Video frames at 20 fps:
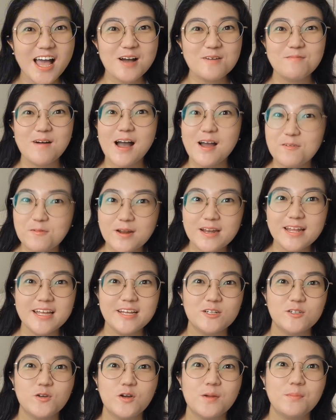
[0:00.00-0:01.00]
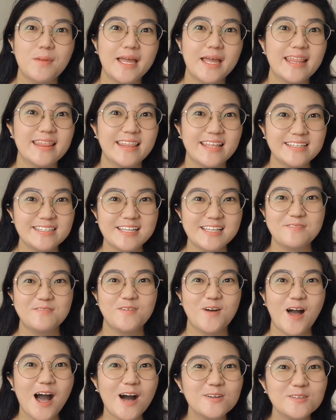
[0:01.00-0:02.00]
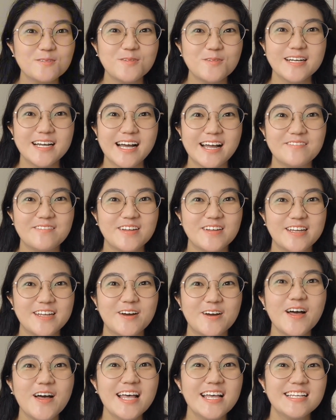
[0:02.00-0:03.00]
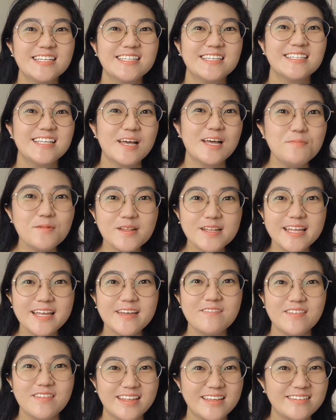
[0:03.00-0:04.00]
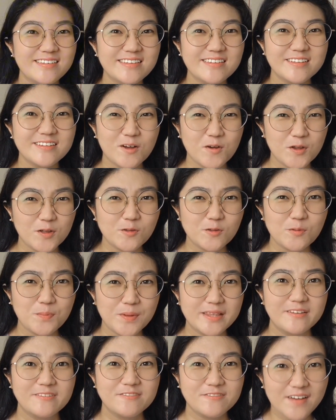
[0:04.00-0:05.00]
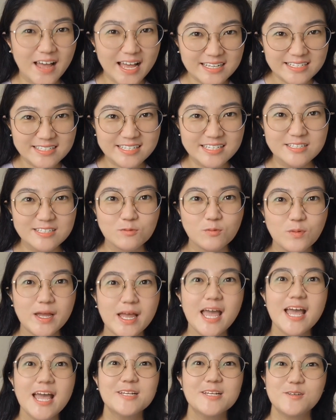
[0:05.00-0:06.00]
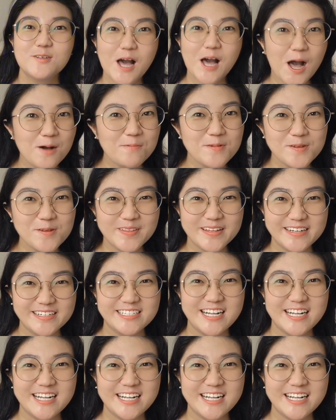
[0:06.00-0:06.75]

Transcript: but I really enjoy making this type of ultimate guide video since I believe this is going to be the fastest way to help you learn